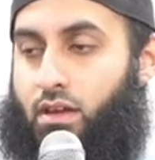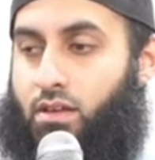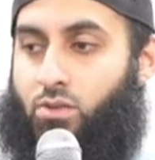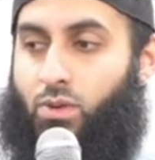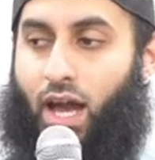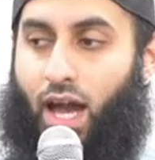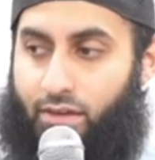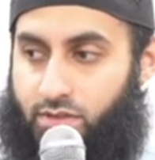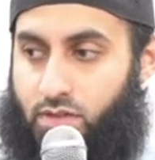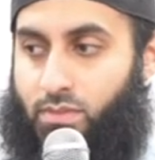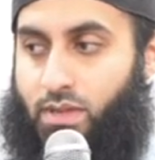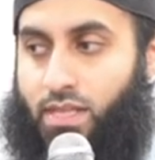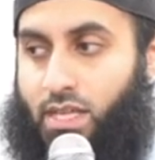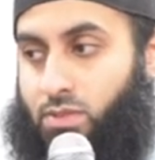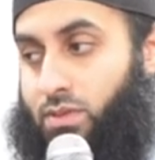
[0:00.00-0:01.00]
You have to
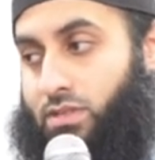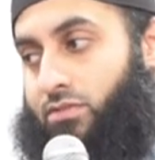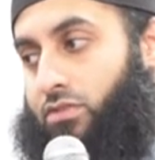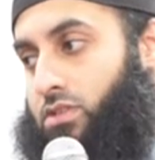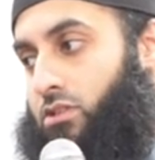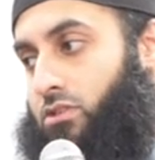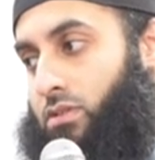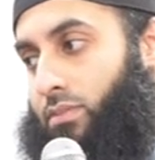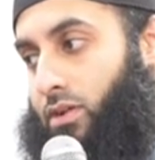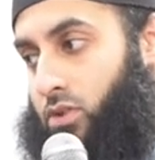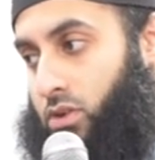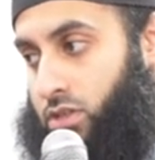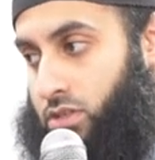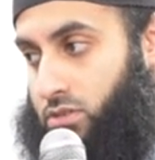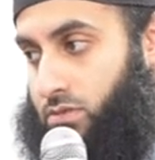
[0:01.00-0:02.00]
be there, especially if you're serious about
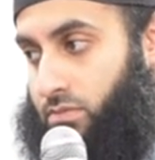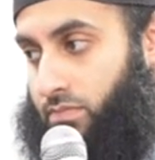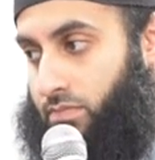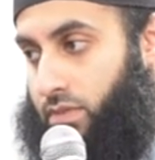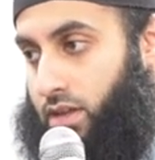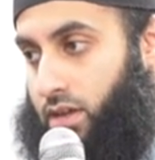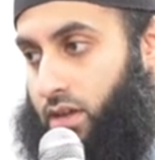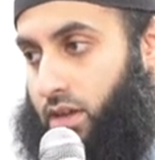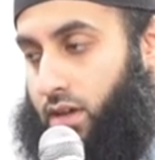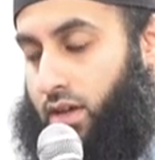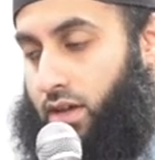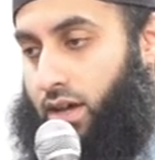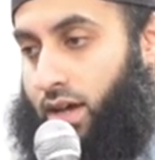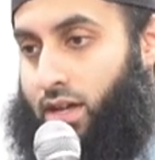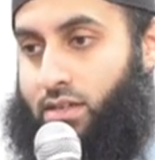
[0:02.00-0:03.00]
knowledge.
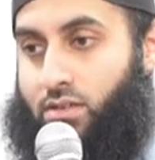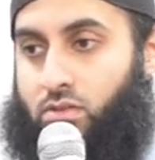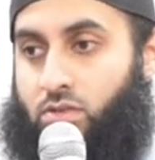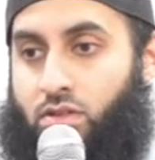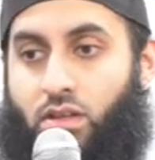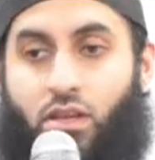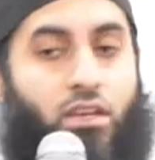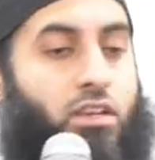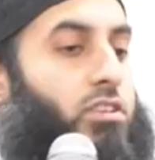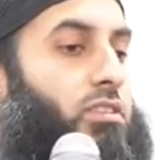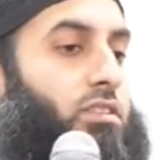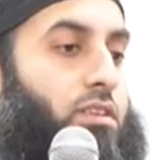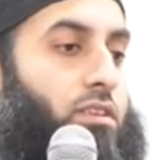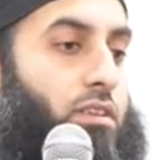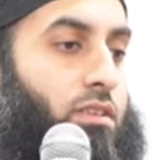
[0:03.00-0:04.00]
And
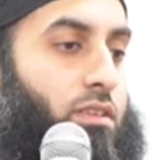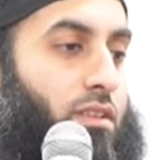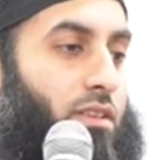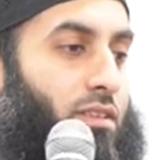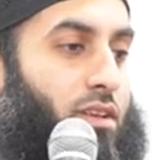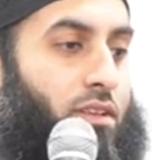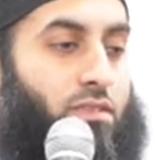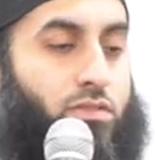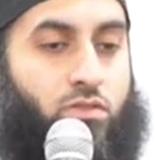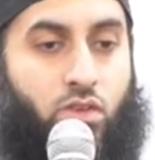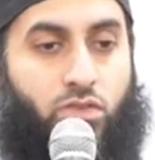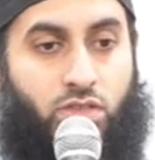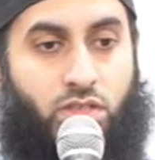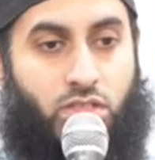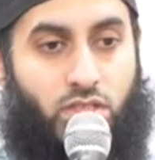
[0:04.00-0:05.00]
none of this
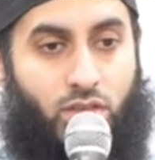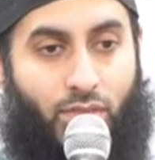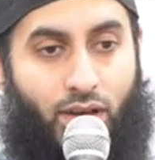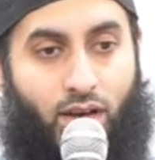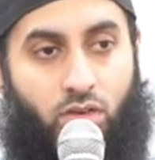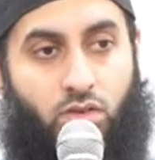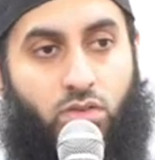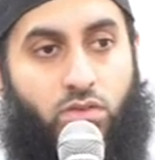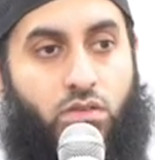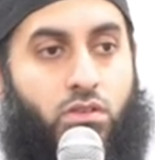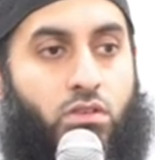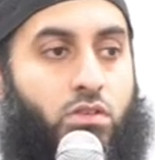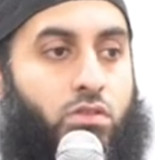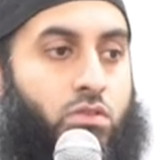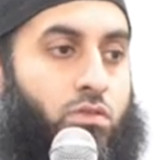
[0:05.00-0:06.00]
nonsense about, you
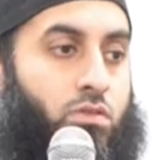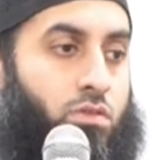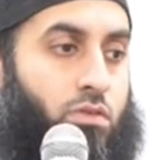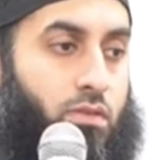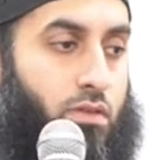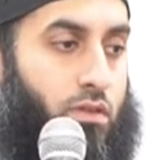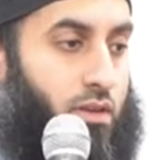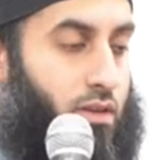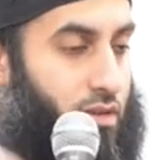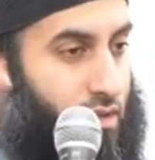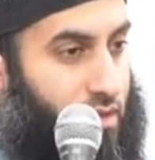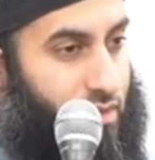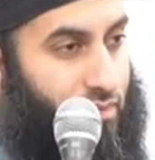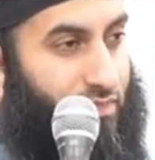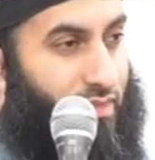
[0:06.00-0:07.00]
know,
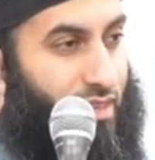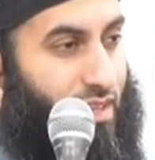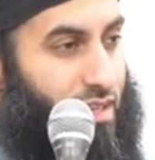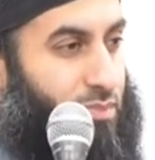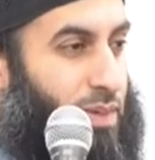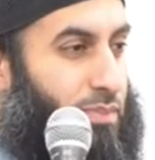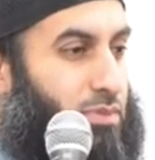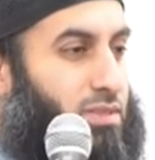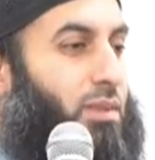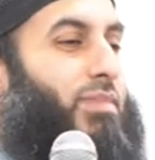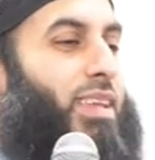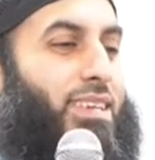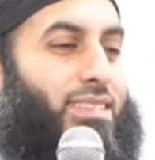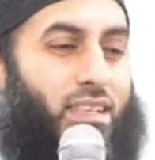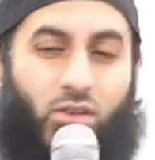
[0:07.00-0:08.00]
when people
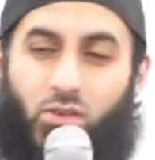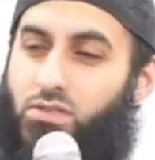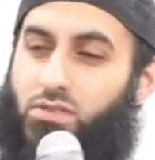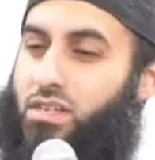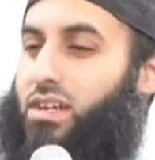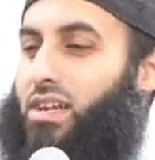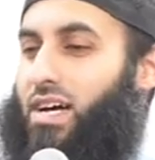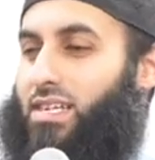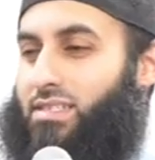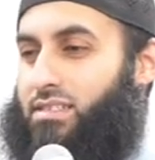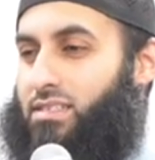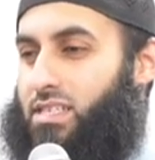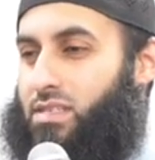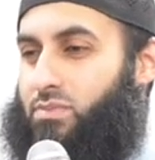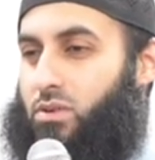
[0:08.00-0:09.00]
sometimes they go to classes
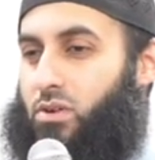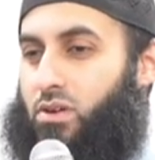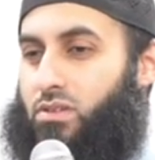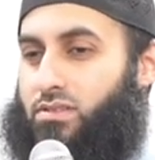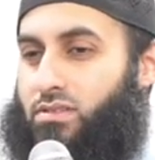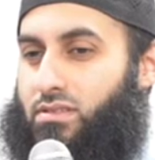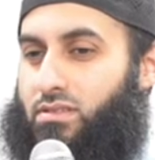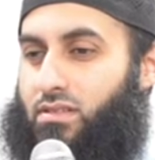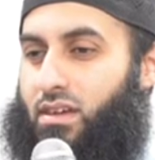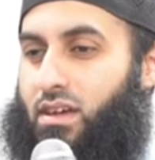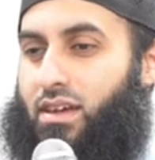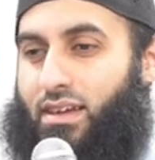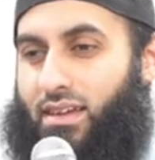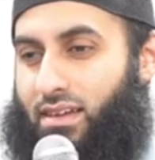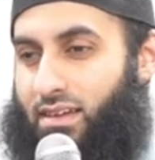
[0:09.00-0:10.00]
just because
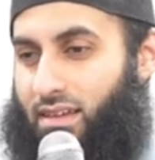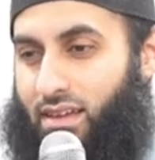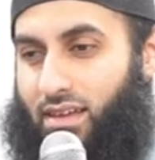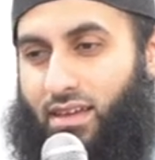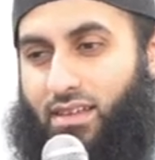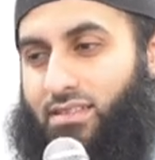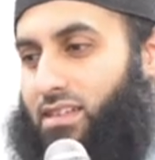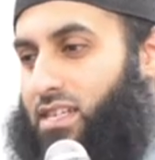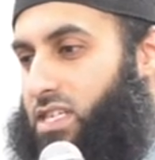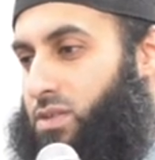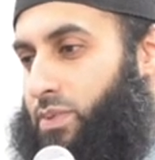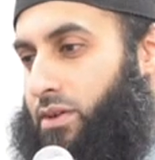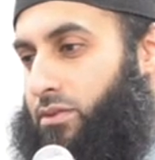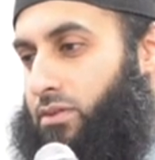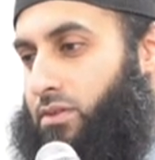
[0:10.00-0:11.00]
it's an
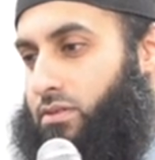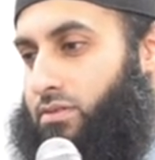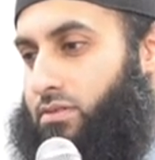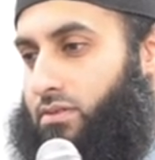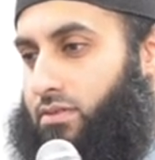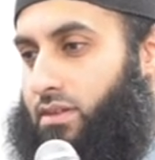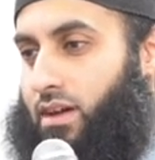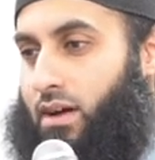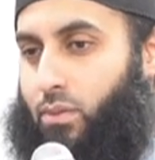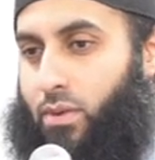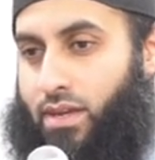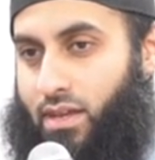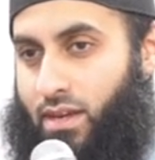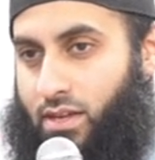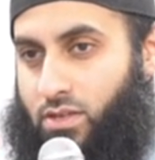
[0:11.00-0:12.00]
experience. I
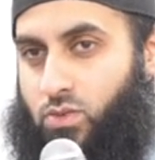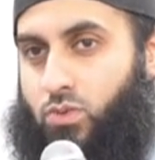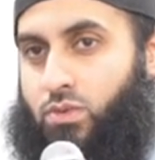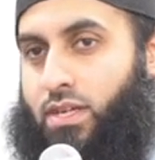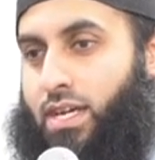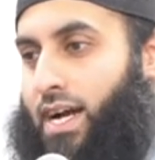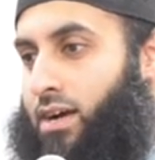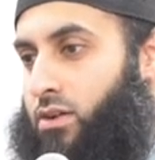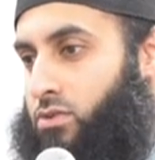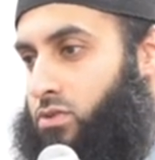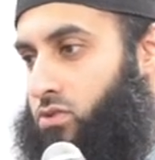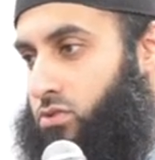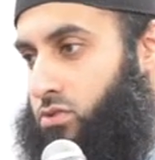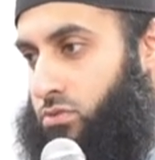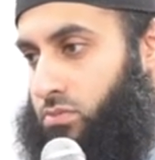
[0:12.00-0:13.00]
went and I saw the guy on
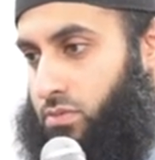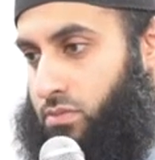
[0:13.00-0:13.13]
YouTube.